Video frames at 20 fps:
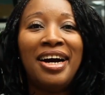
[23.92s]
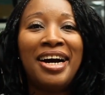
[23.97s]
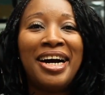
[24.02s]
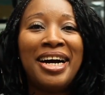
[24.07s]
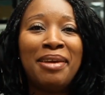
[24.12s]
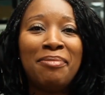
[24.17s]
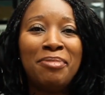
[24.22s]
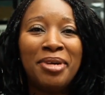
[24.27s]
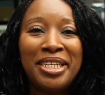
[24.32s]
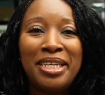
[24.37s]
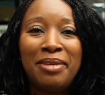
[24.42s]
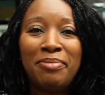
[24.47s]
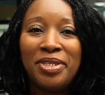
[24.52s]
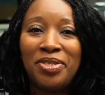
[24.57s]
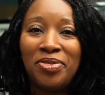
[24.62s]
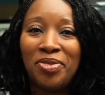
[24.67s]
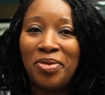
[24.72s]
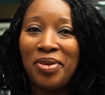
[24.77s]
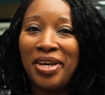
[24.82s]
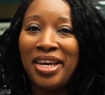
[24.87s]
Hi, my name is
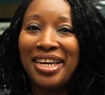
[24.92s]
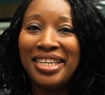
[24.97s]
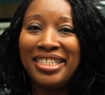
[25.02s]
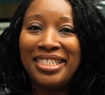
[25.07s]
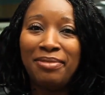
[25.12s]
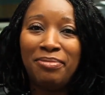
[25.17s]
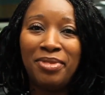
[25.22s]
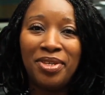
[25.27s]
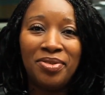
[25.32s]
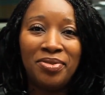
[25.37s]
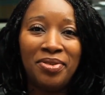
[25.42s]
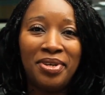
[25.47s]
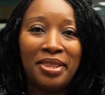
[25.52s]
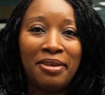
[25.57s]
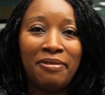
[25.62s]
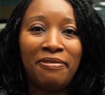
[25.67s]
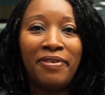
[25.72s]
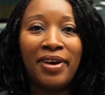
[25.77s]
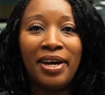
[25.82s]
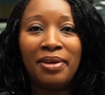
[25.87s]
Ronke Ademiluyi,
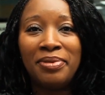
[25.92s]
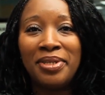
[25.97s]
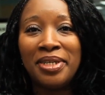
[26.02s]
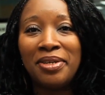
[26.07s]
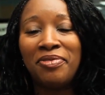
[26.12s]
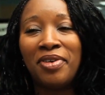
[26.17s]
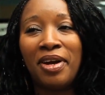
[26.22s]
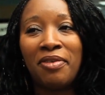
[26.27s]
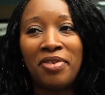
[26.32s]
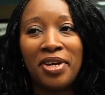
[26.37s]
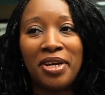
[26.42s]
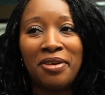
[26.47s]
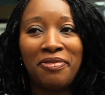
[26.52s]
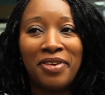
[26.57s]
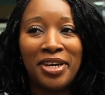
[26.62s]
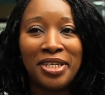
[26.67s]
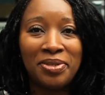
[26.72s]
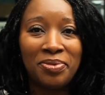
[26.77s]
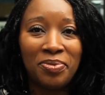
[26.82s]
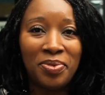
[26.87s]
the founder of Africa
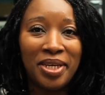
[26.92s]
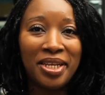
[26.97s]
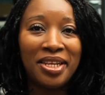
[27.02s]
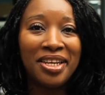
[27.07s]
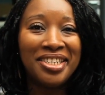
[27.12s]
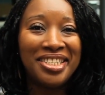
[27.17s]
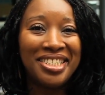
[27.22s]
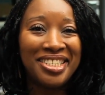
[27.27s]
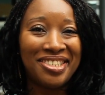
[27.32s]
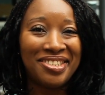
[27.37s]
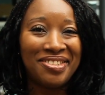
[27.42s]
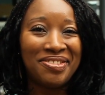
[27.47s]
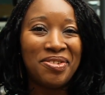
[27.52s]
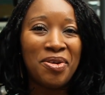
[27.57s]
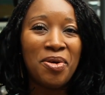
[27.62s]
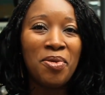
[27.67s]
Fashion Week London.